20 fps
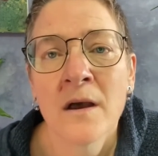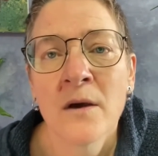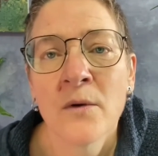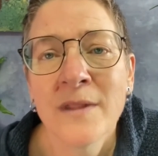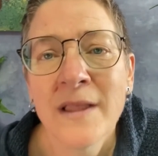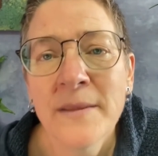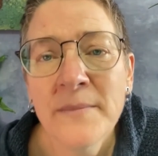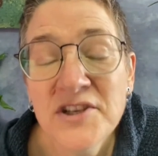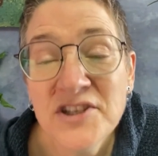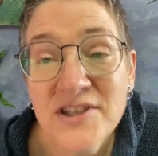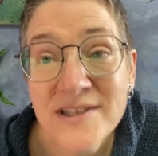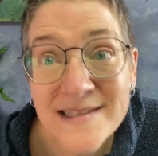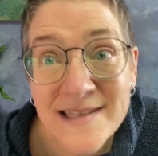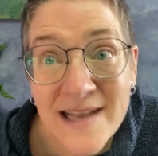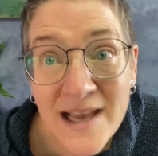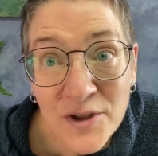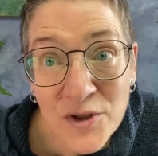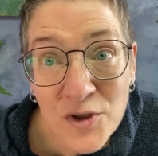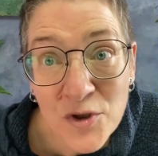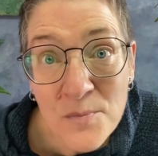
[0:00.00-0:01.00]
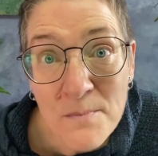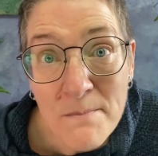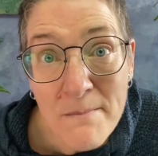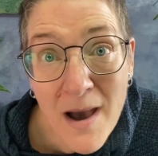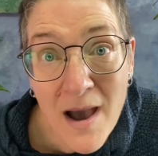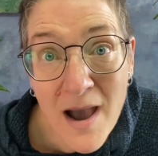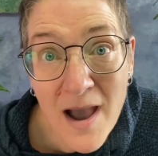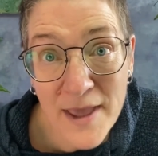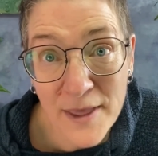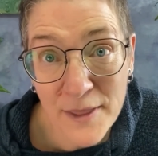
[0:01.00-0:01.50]
let me just tell you
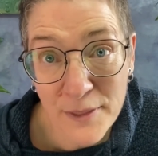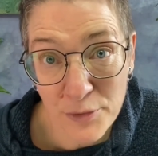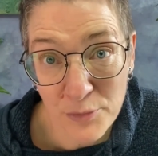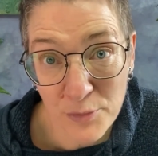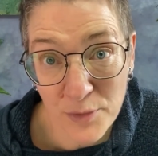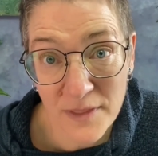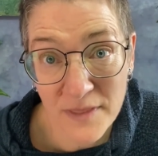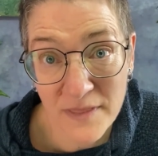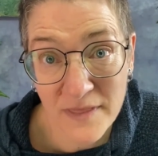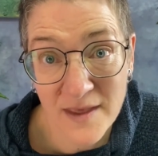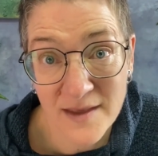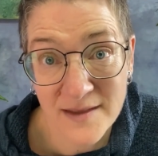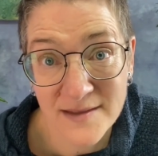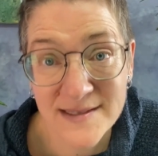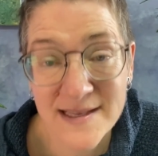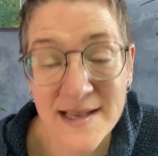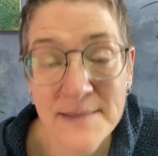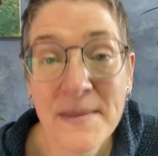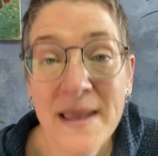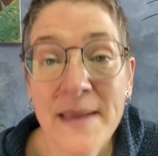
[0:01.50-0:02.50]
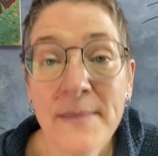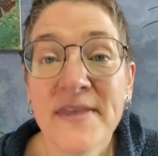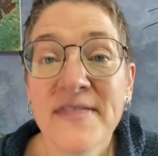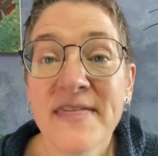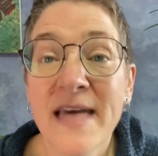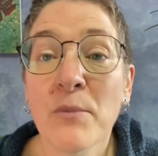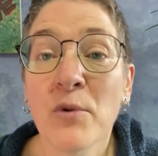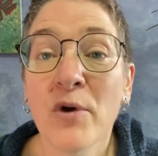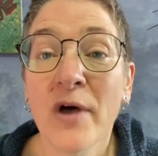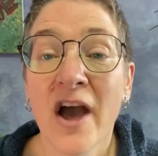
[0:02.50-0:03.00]
my 3 things, and maybe
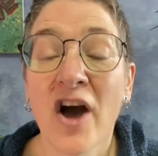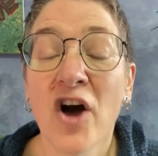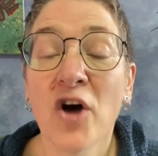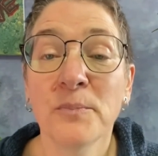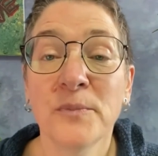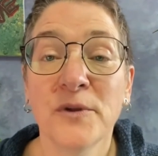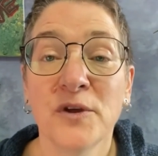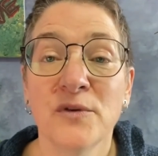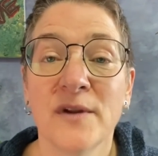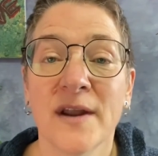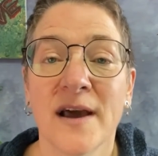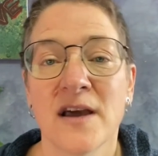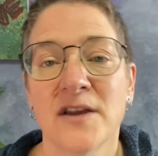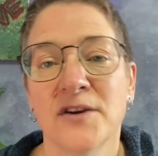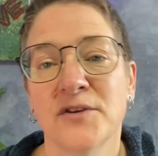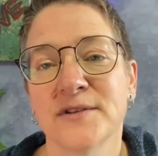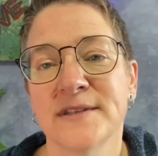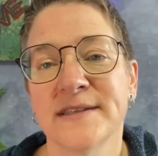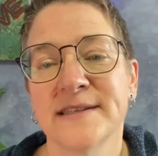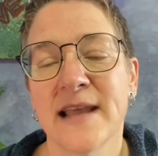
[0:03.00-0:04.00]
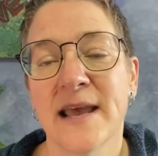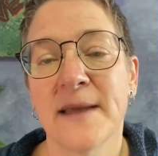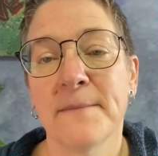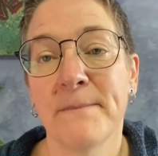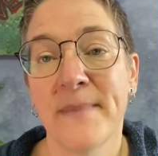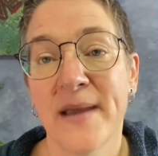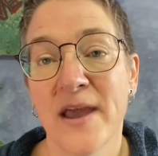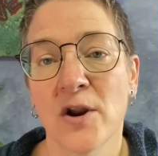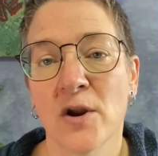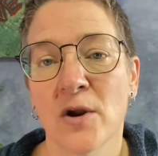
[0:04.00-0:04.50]
that will help you to understand
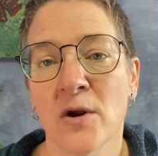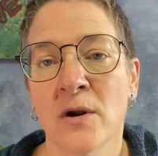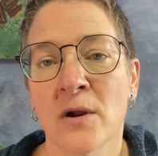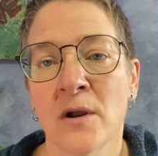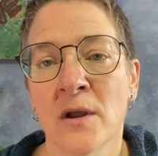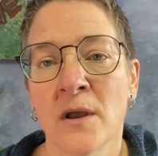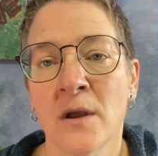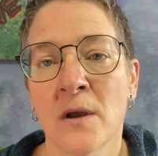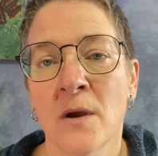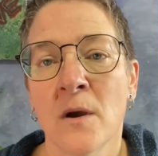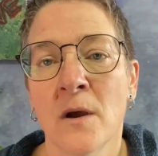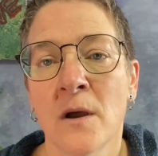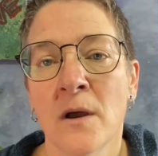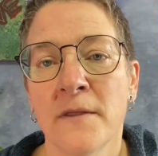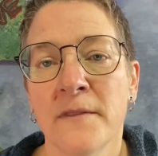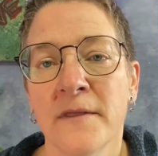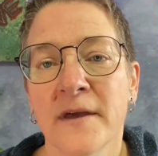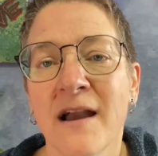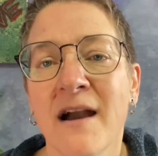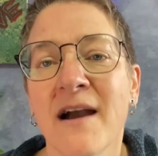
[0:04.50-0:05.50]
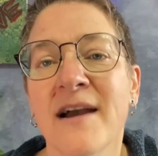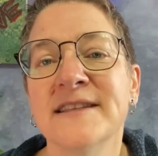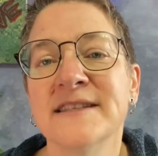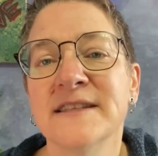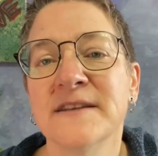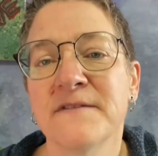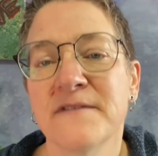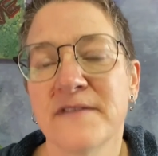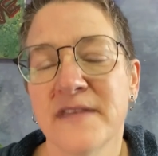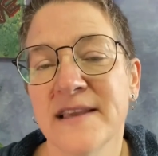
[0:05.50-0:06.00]
better the kinds
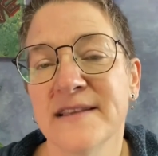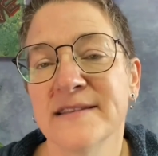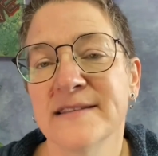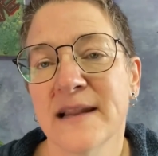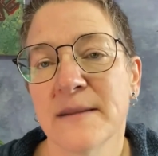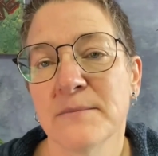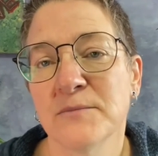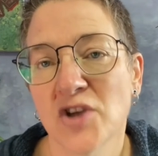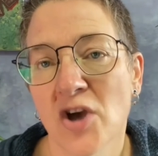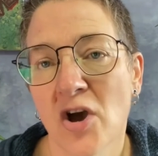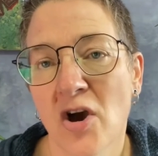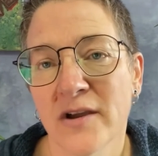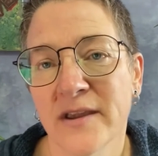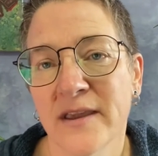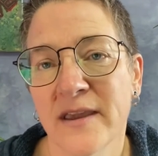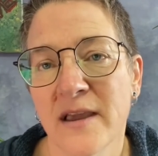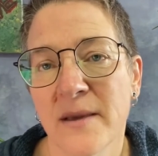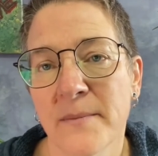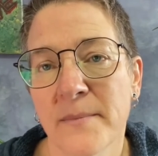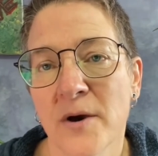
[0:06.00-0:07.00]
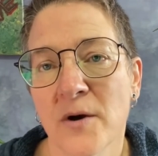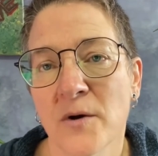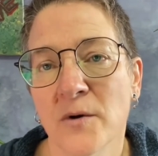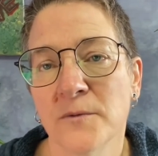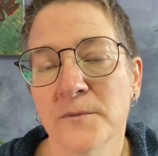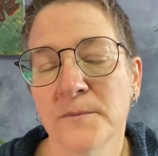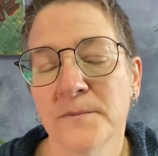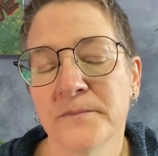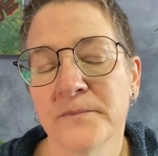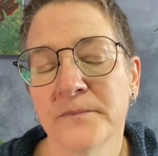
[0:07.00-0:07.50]
of things that I'm talking about.
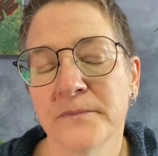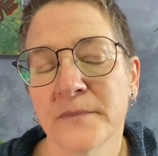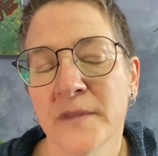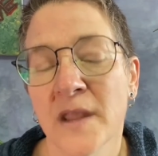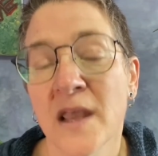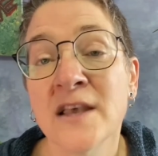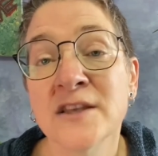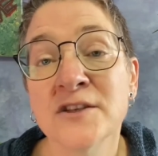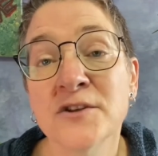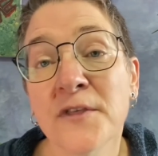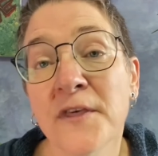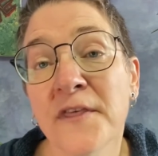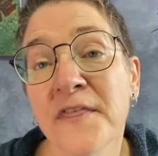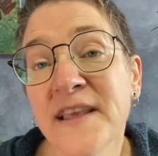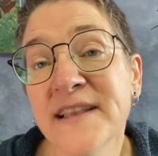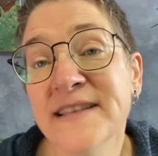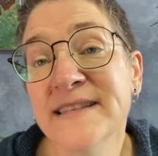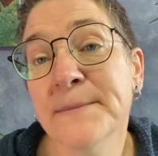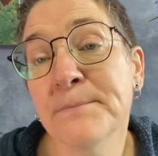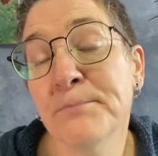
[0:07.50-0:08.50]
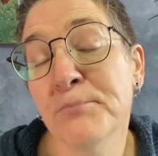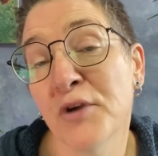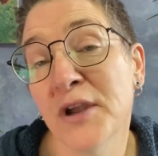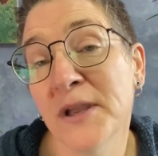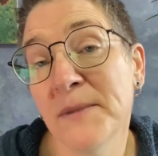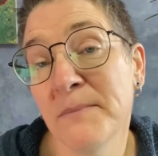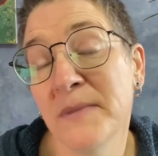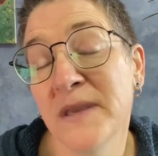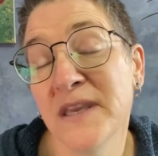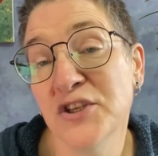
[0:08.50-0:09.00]
So the things that
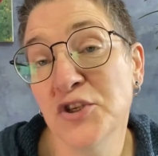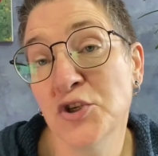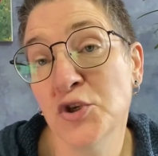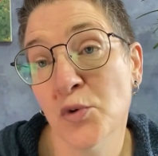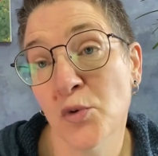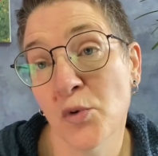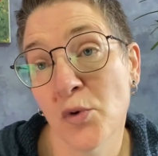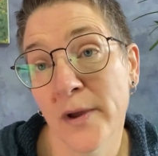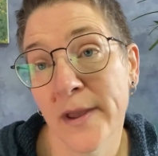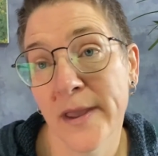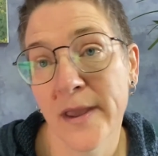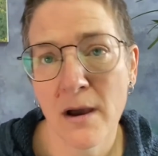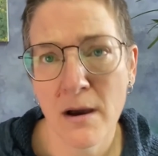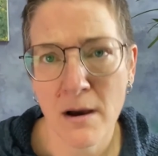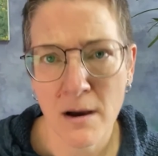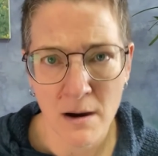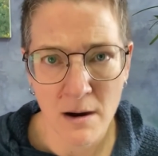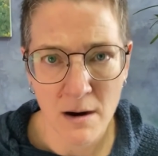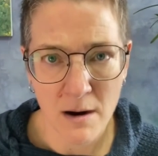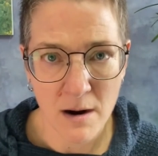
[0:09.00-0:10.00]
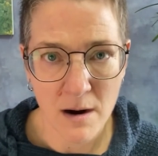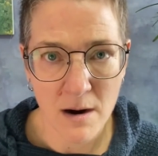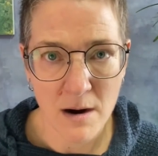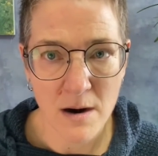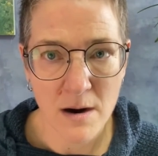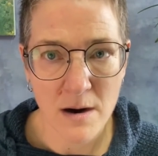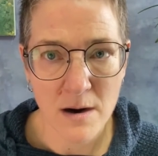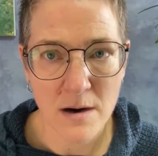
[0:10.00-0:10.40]
bring me joy are